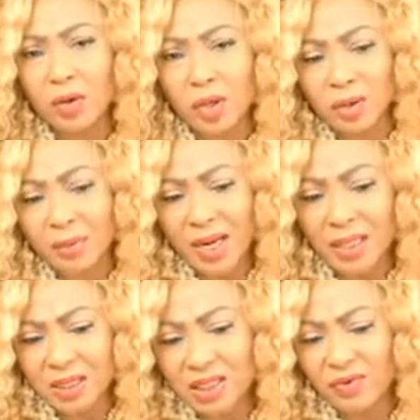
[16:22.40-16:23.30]
going to remain
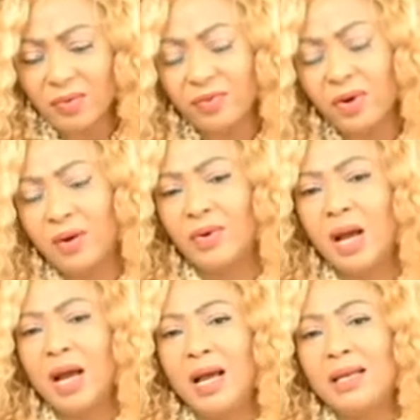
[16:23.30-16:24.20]
in this form
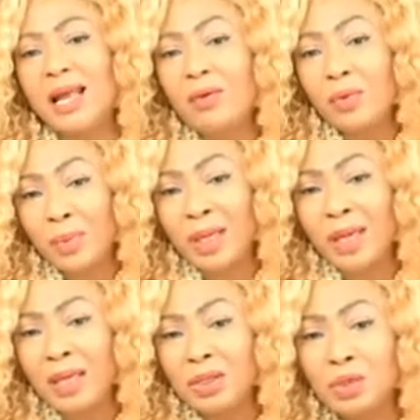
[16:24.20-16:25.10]
forever, then we
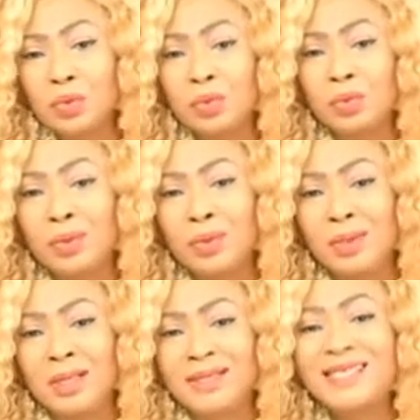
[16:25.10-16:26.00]
begin to
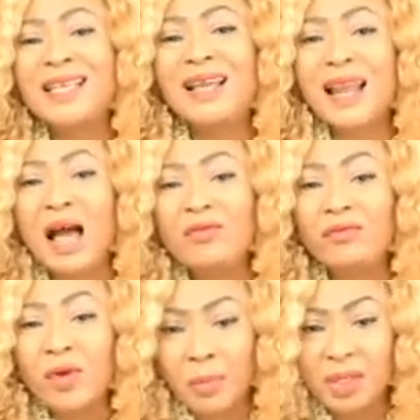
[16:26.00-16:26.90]
see life
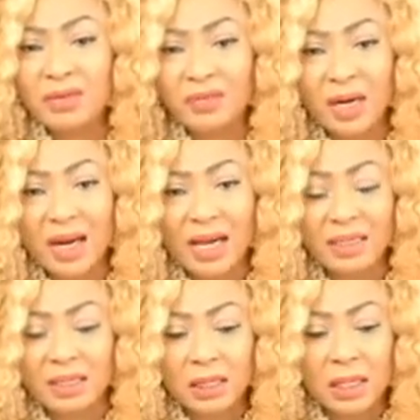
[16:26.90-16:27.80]
from a different light.
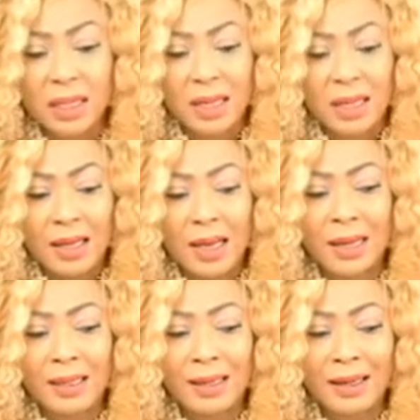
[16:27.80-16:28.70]

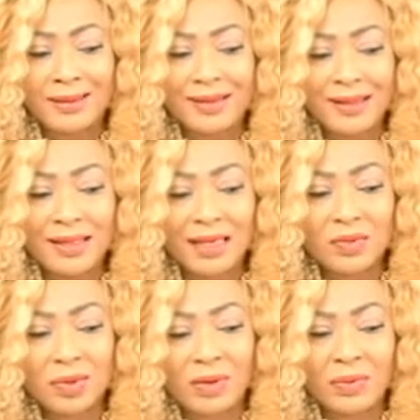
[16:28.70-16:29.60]
And I think that's
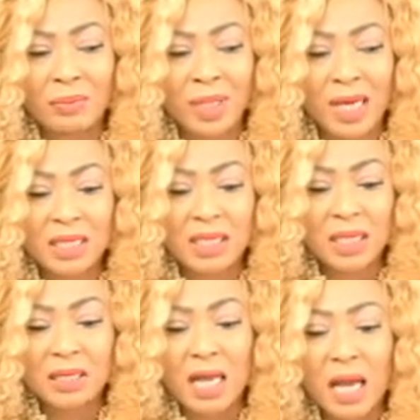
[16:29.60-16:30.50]
one of the biggest
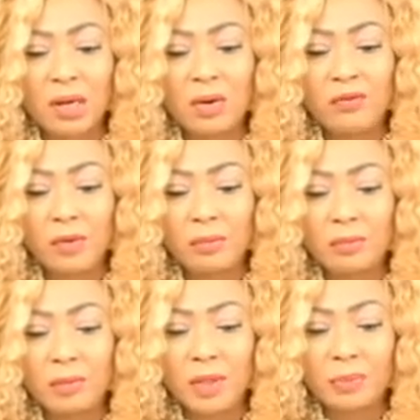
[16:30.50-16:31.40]
things I got
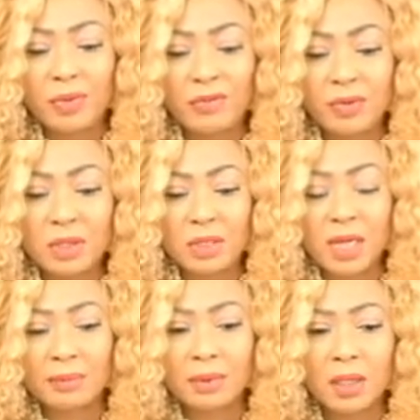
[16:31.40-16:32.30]
from the previous
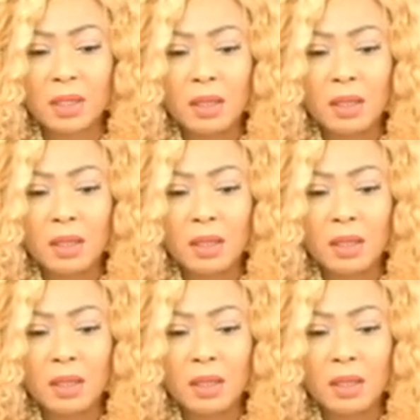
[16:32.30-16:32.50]
chapter,